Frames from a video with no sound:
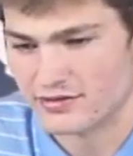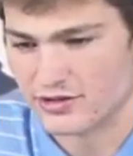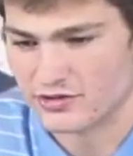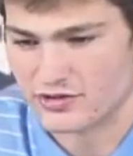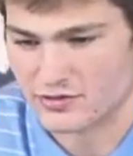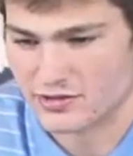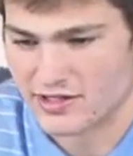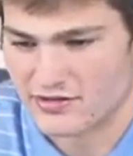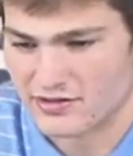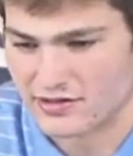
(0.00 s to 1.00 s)
So it's just
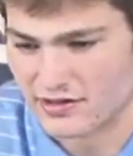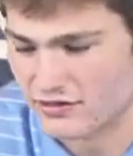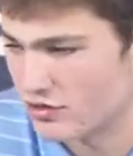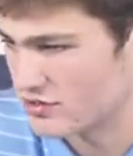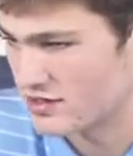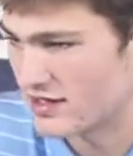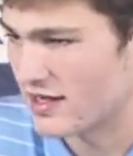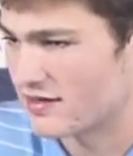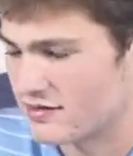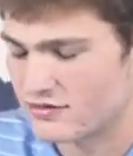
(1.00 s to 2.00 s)
communication and trusting
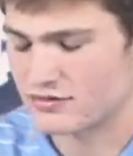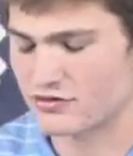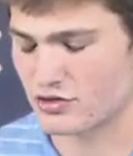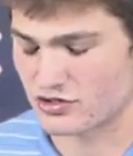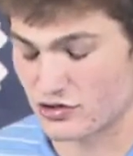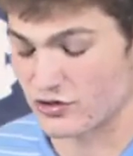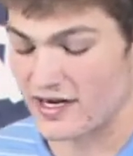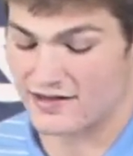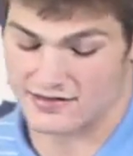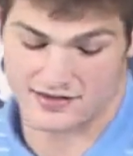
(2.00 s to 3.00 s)
your
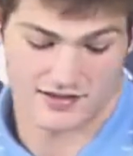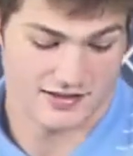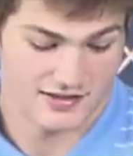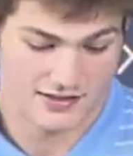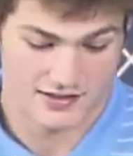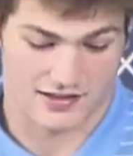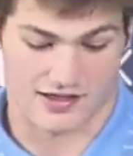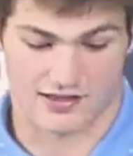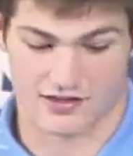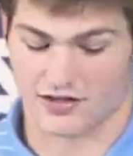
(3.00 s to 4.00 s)
guys. And
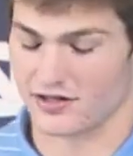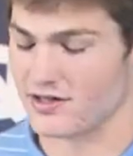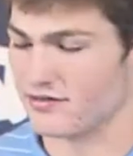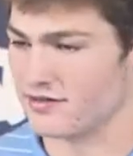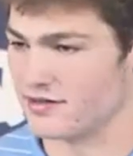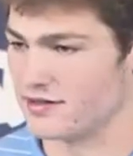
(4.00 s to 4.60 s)
I think all 11,